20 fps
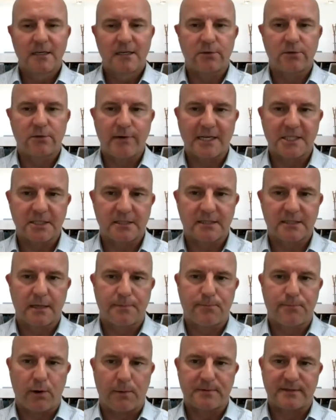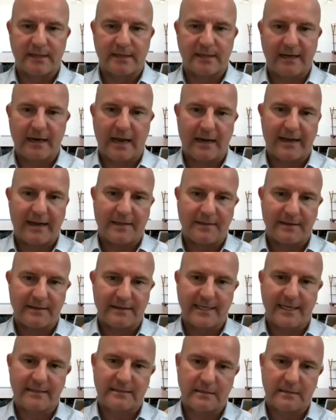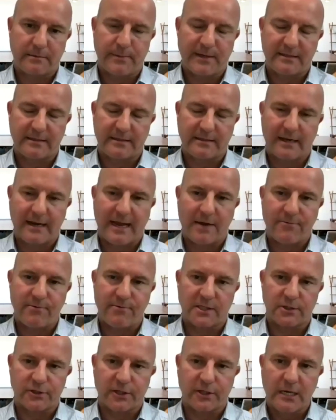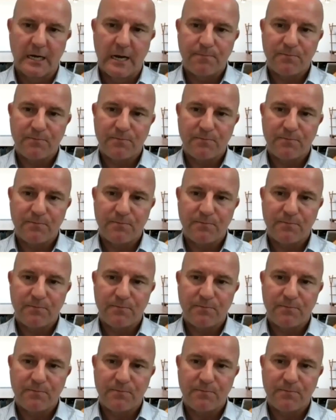to register the property and get the deeds submitted to the land registry.